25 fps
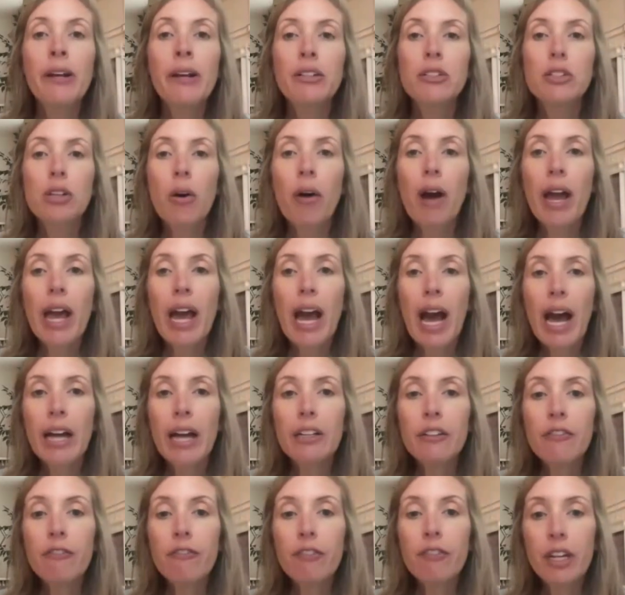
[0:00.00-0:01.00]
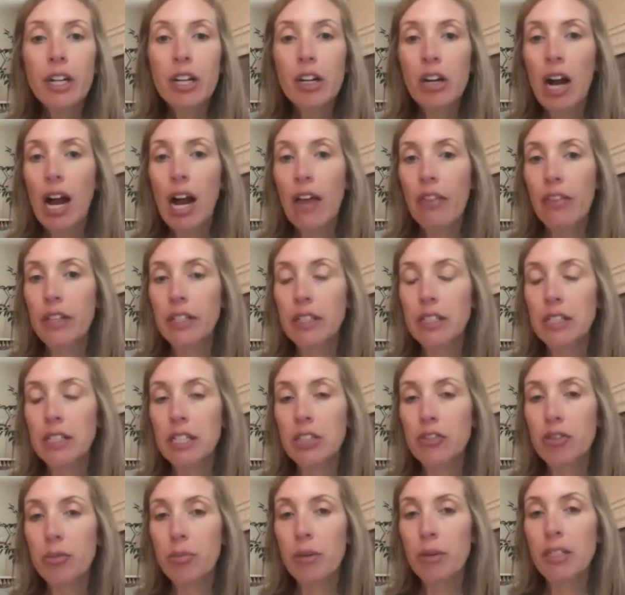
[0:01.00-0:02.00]
So I had to figure out these
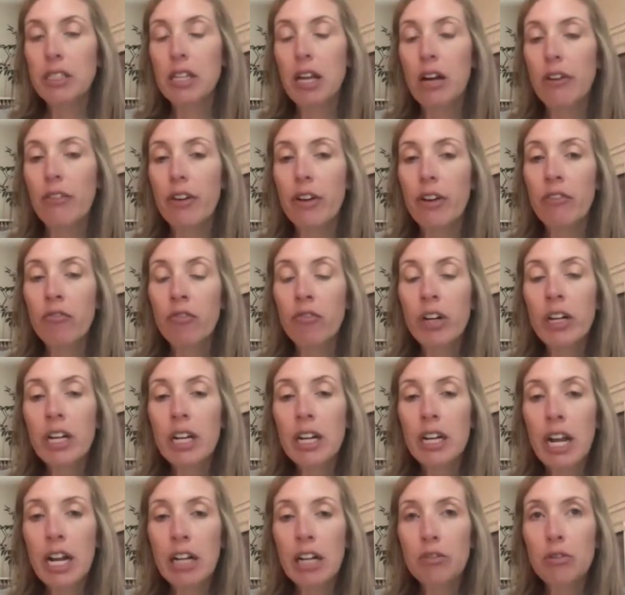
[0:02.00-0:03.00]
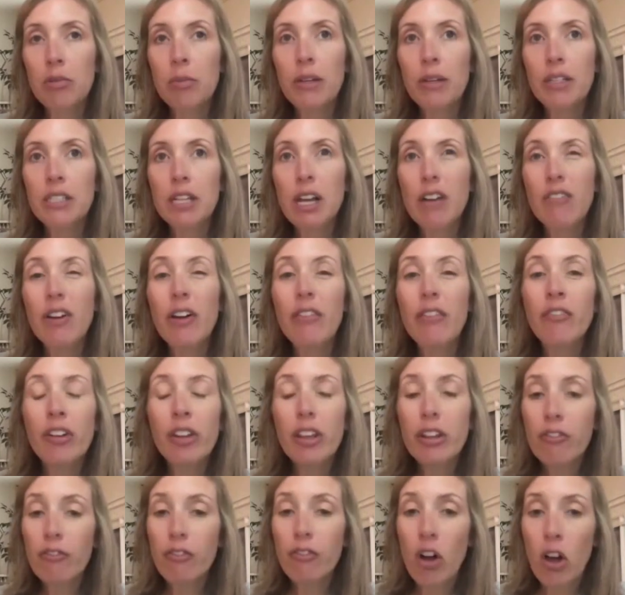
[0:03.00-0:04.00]
things for myself and reconnect with myself and
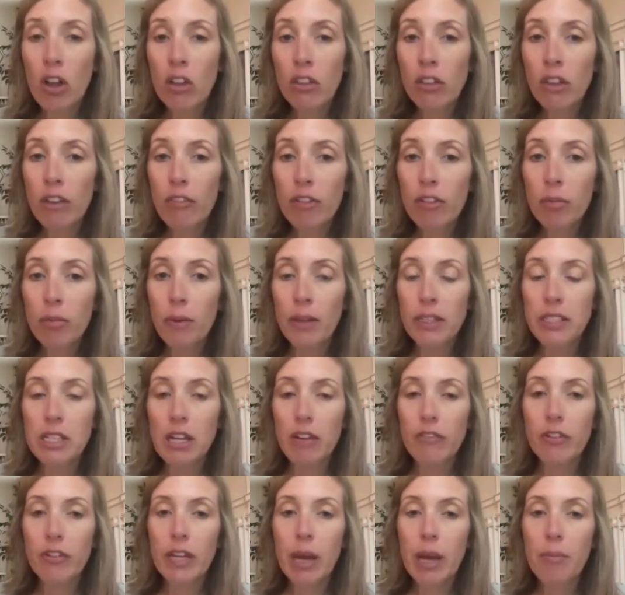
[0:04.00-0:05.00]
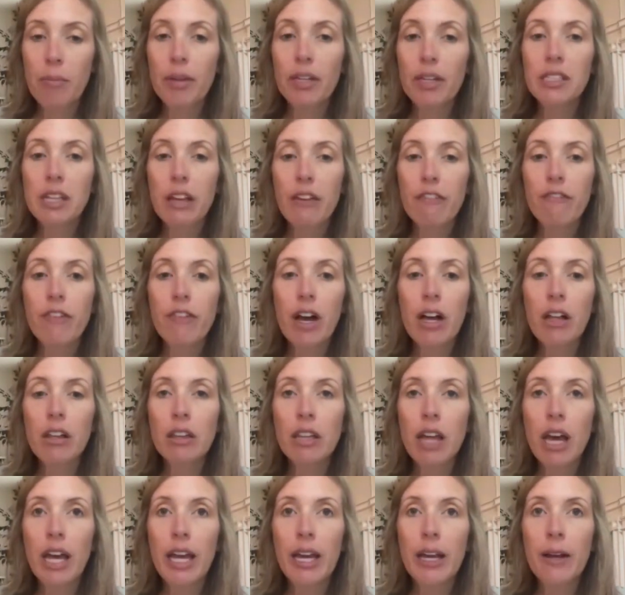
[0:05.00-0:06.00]
really fall in love with myself again, because I felt
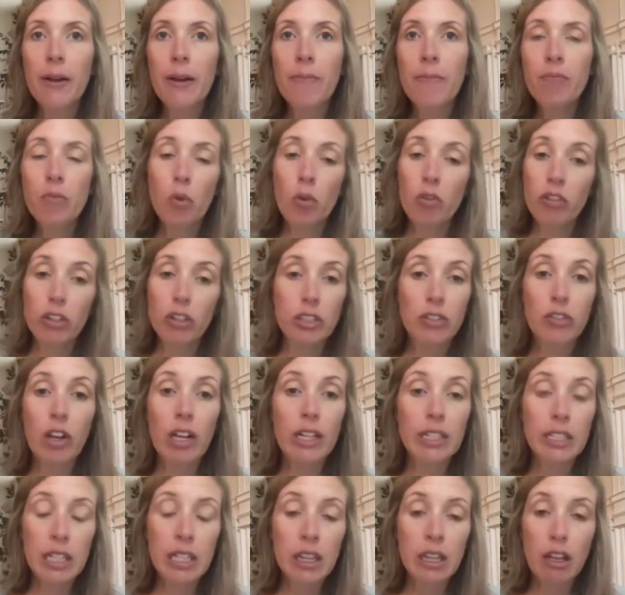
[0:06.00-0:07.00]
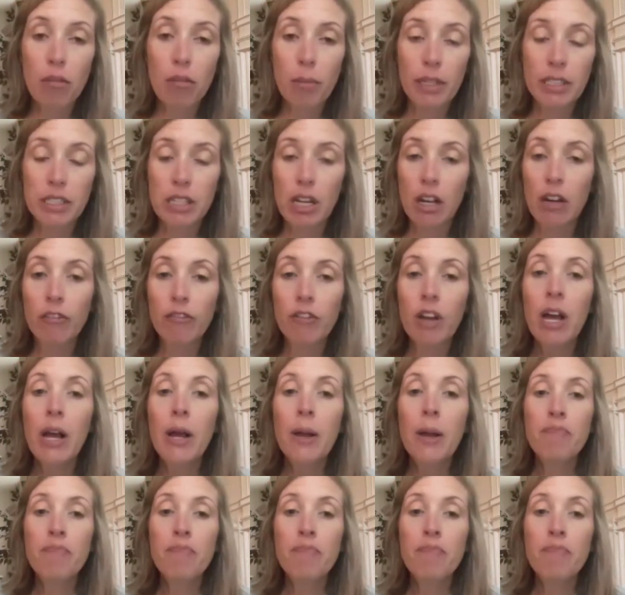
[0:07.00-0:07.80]
like, well, first of all, I didn't love myself.